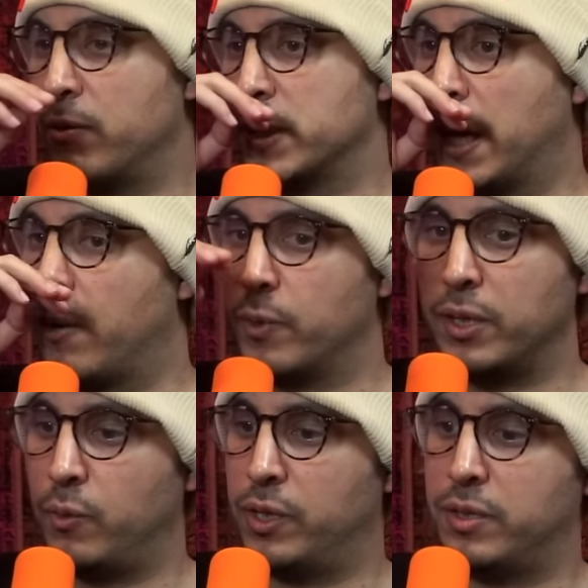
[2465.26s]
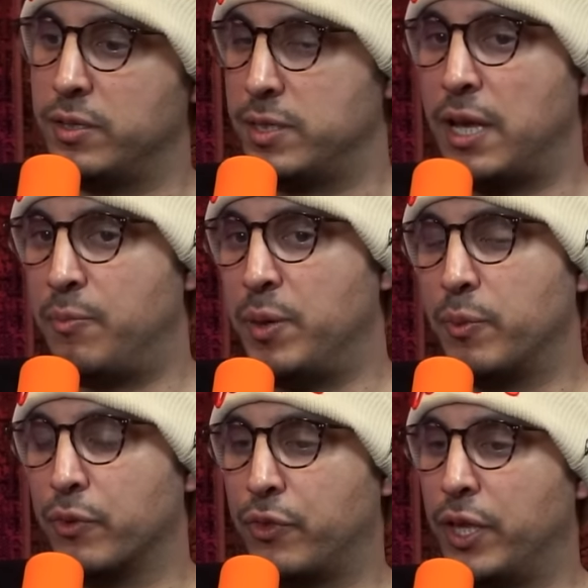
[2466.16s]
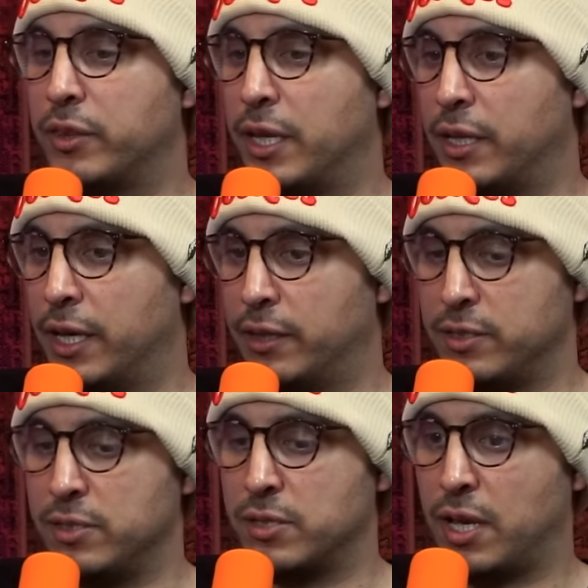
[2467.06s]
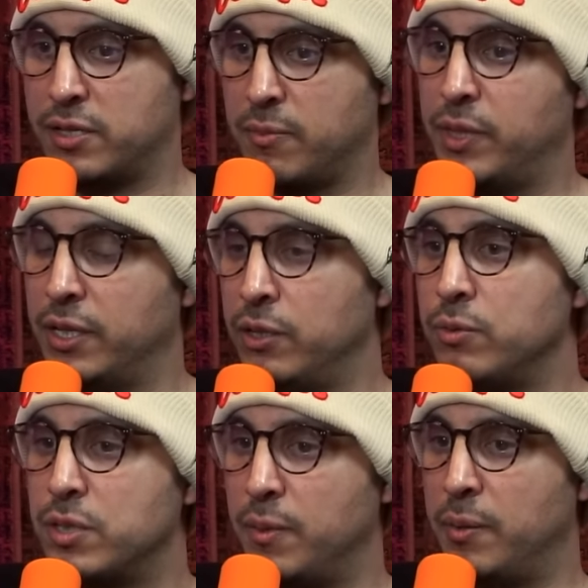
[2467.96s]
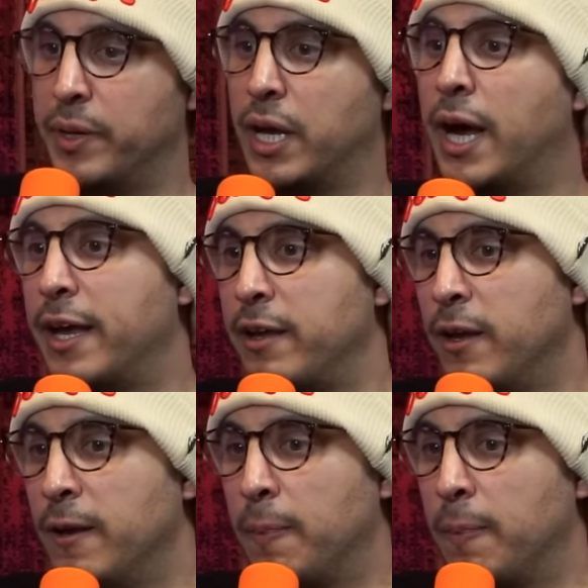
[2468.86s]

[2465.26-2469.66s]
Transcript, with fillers: I was like, I really want this. And people think that like this is like something new to me, but I